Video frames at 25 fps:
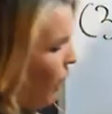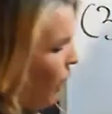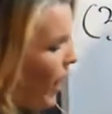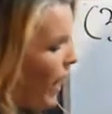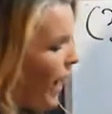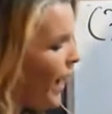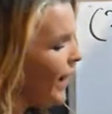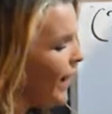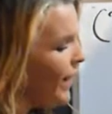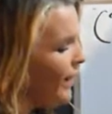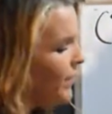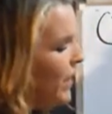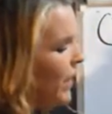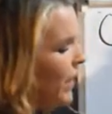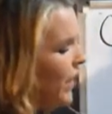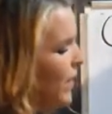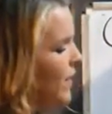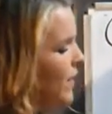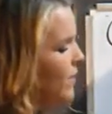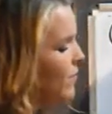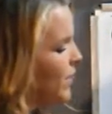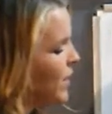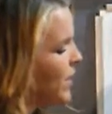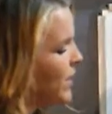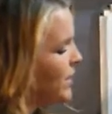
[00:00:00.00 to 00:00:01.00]

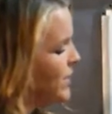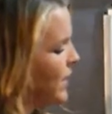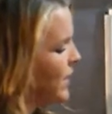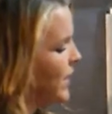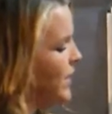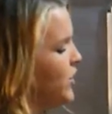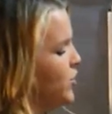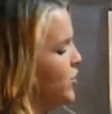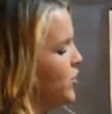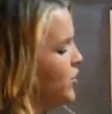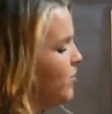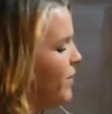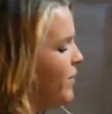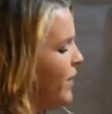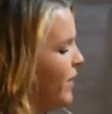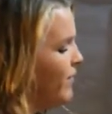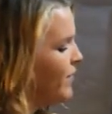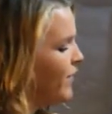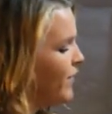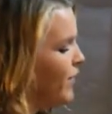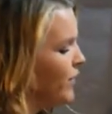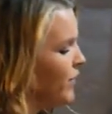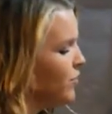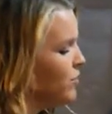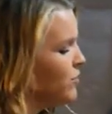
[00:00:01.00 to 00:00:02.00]
Why? Because each
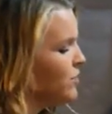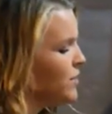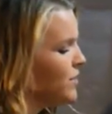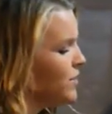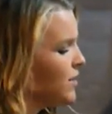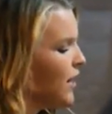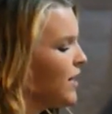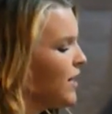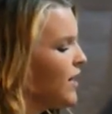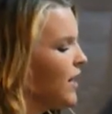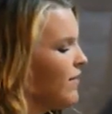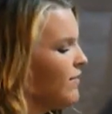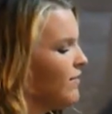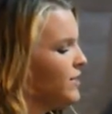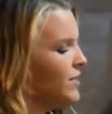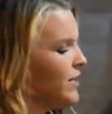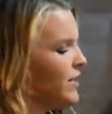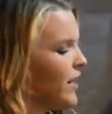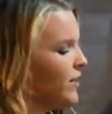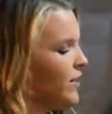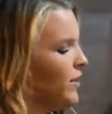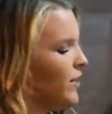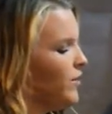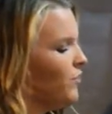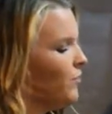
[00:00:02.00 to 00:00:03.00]
domain value does not have
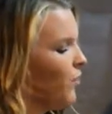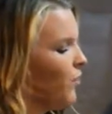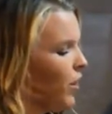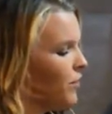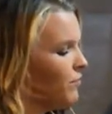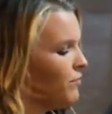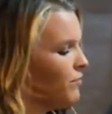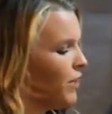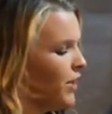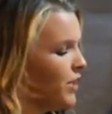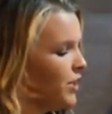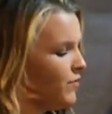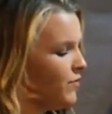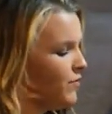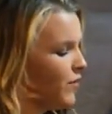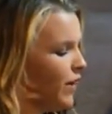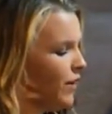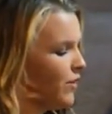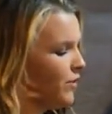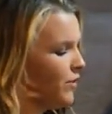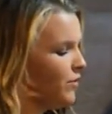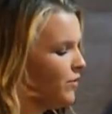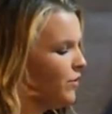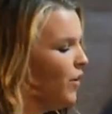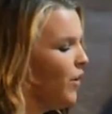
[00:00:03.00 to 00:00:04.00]
exactly one range
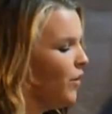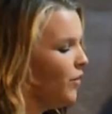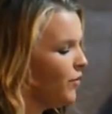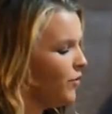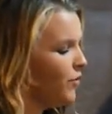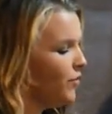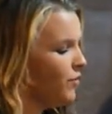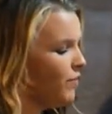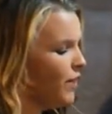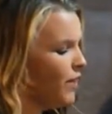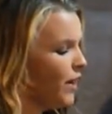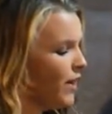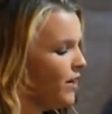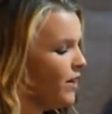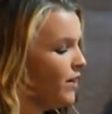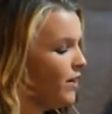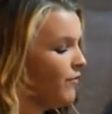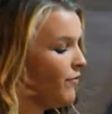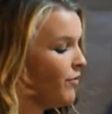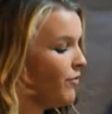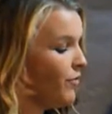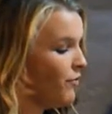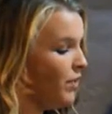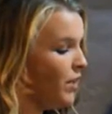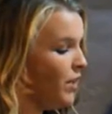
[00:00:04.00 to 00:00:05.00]
value. The domain
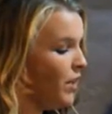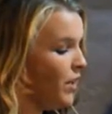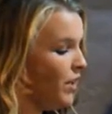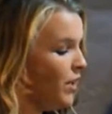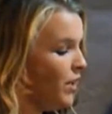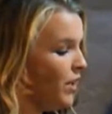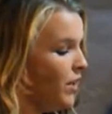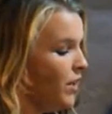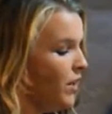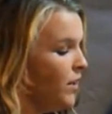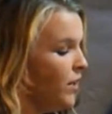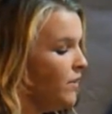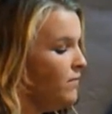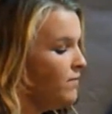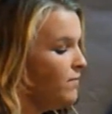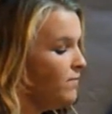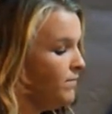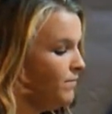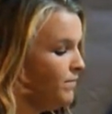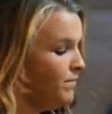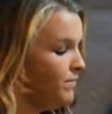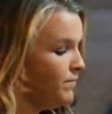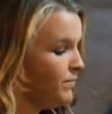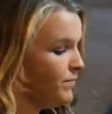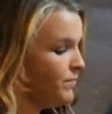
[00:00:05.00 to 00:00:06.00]
of 3
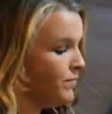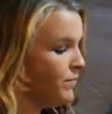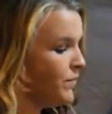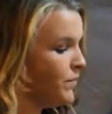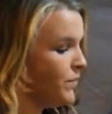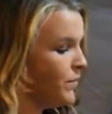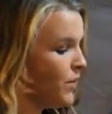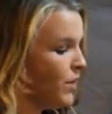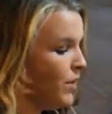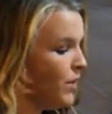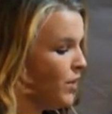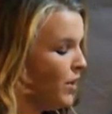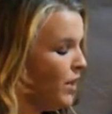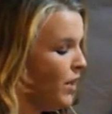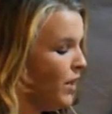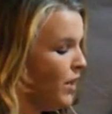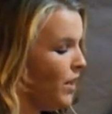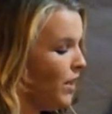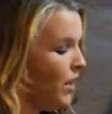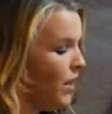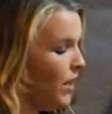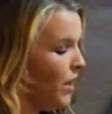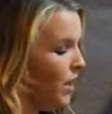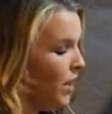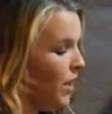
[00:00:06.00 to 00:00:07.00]

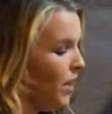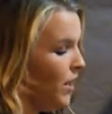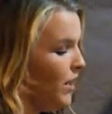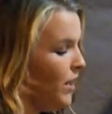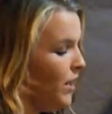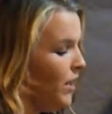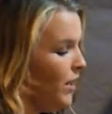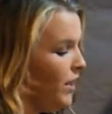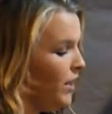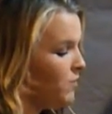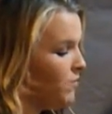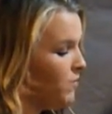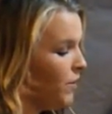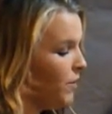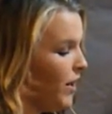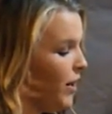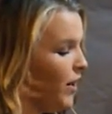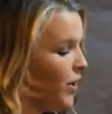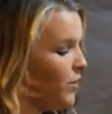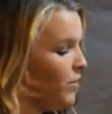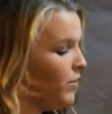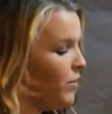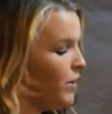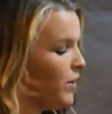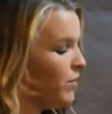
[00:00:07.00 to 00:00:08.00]
is
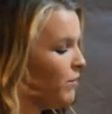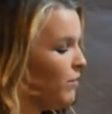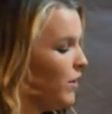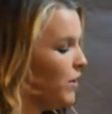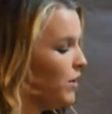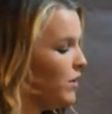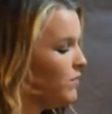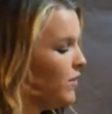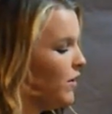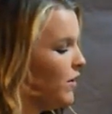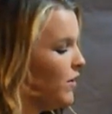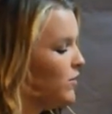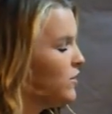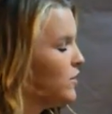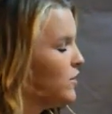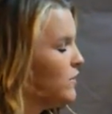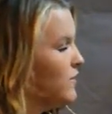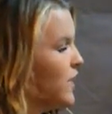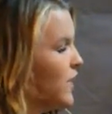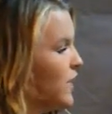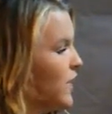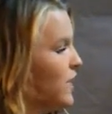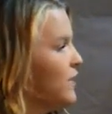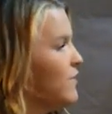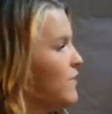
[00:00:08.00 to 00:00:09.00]
paired with the range values
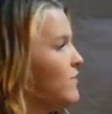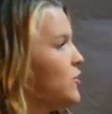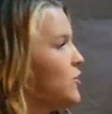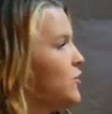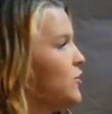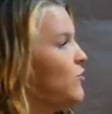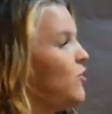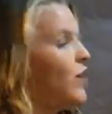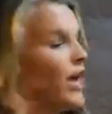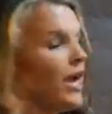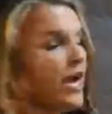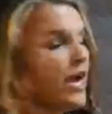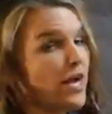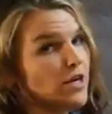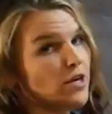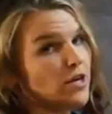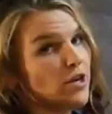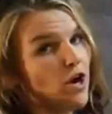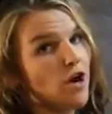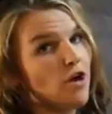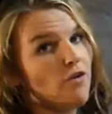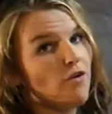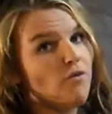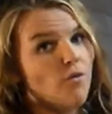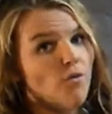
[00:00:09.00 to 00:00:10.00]
of -2
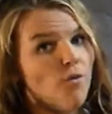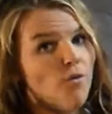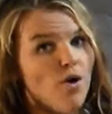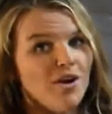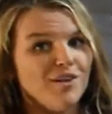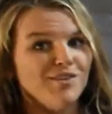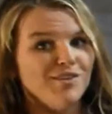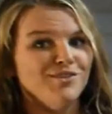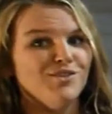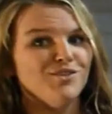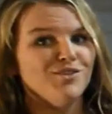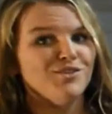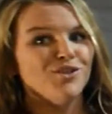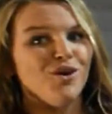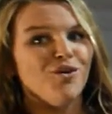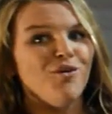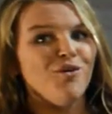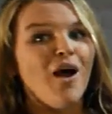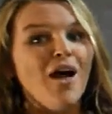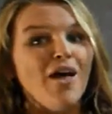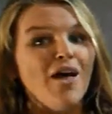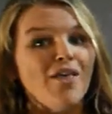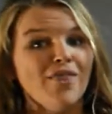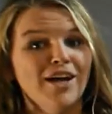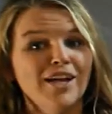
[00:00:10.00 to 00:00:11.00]
and of 1.
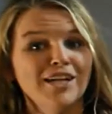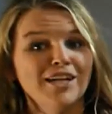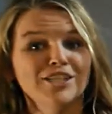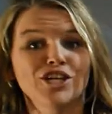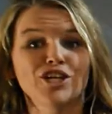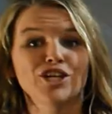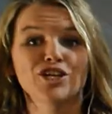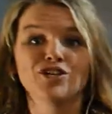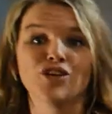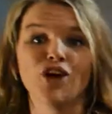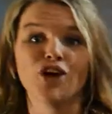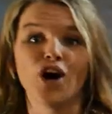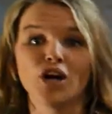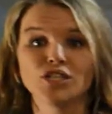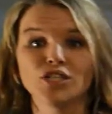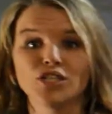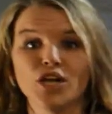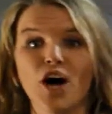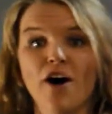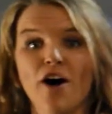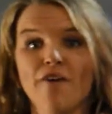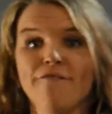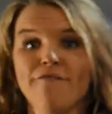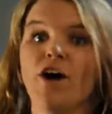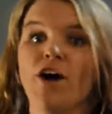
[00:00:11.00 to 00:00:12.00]
So that is
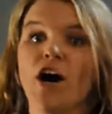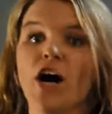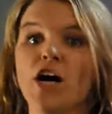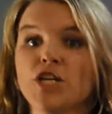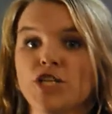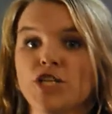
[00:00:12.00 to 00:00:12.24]
not a